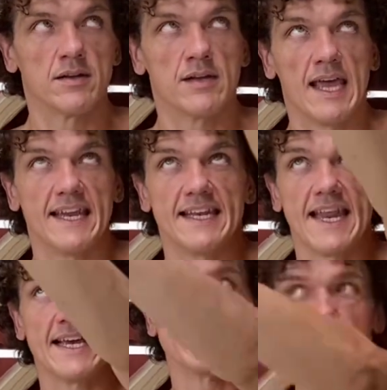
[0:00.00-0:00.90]
And then
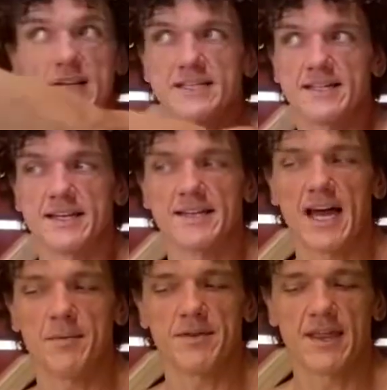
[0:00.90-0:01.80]
as you get to the
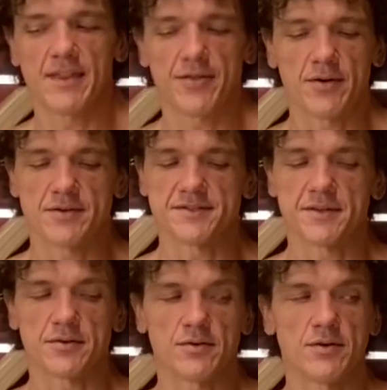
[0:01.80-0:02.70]
top of that 3rd
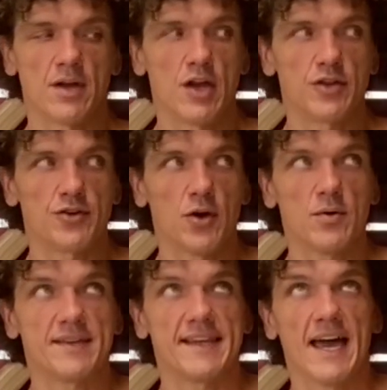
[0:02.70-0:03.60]
circle, go
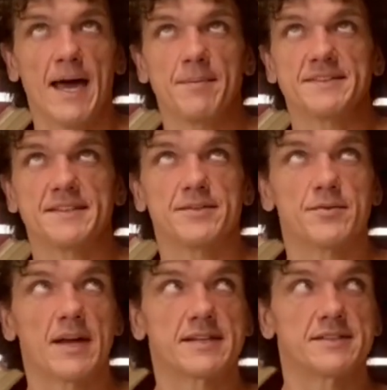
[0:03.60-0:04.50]
in the opposite
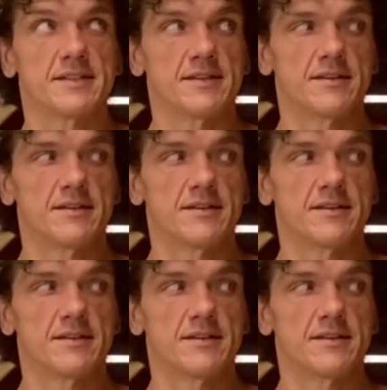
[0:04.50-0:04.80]
direction.